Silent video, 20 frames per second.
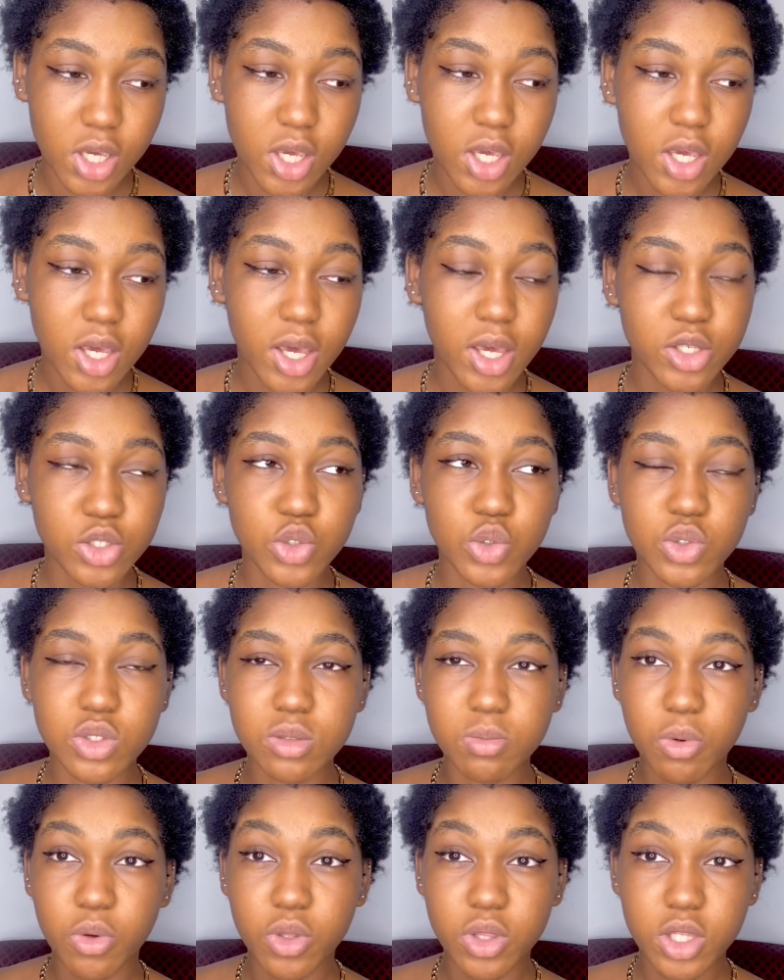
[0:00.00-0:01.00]
I chose
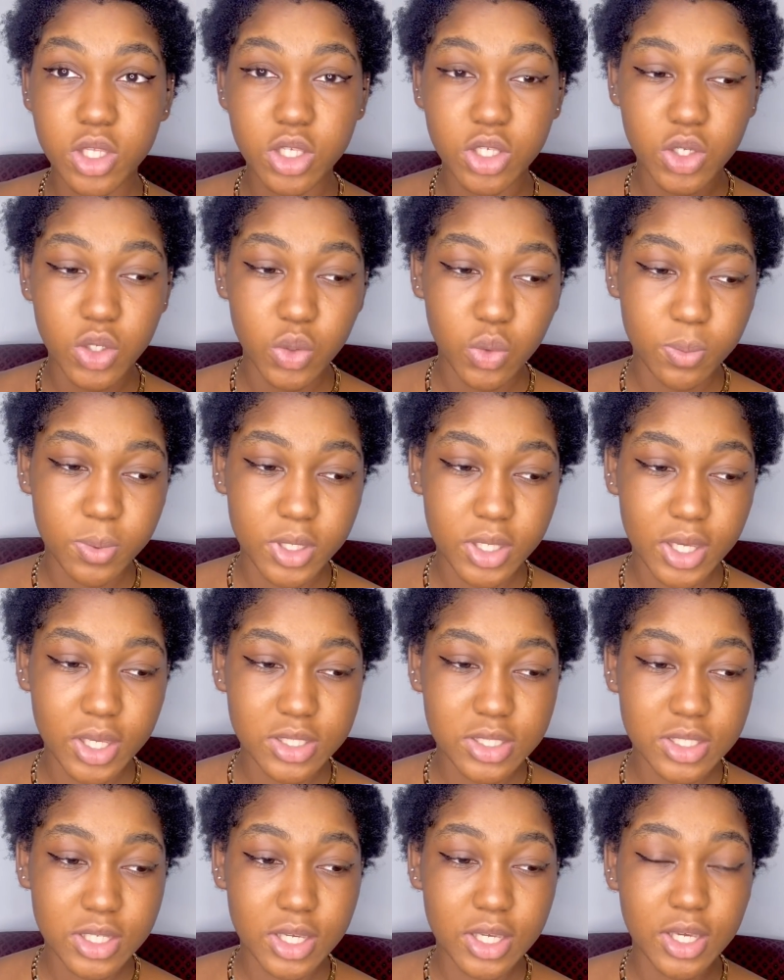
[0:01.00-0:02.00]
both
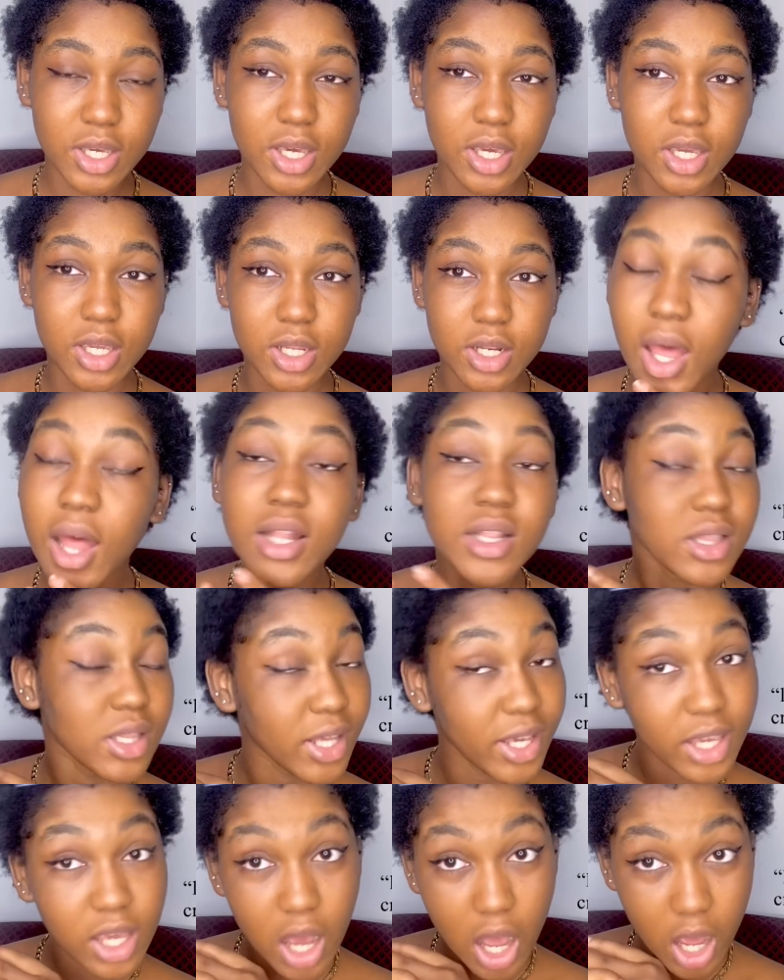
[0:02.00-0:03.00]
UPSA and
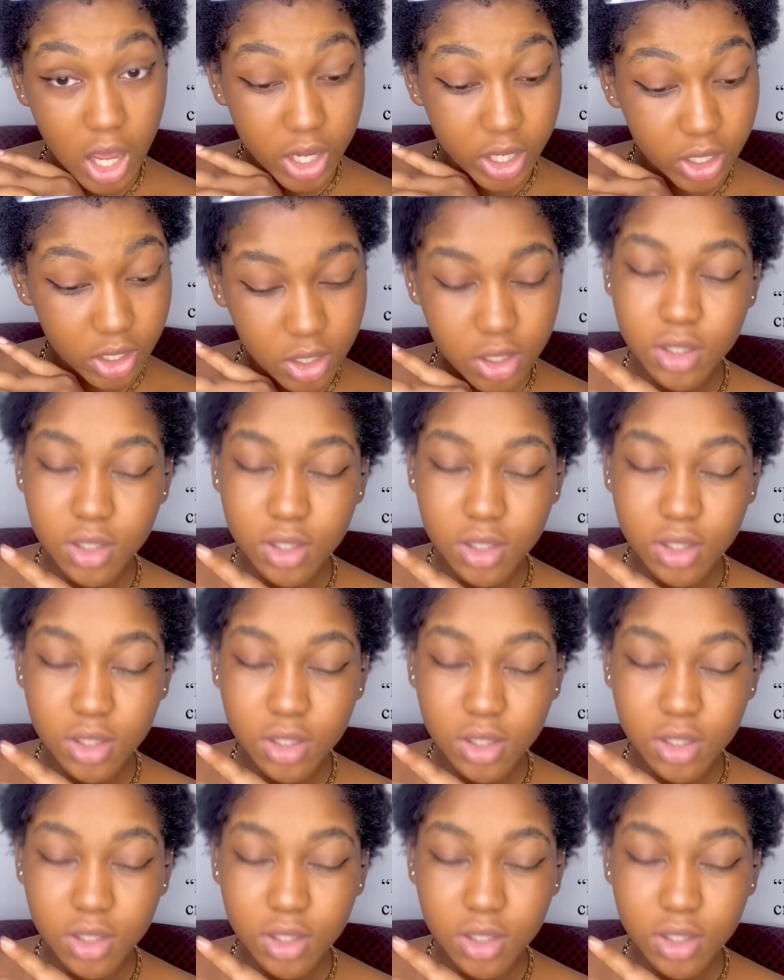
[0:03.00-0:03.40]
Legon,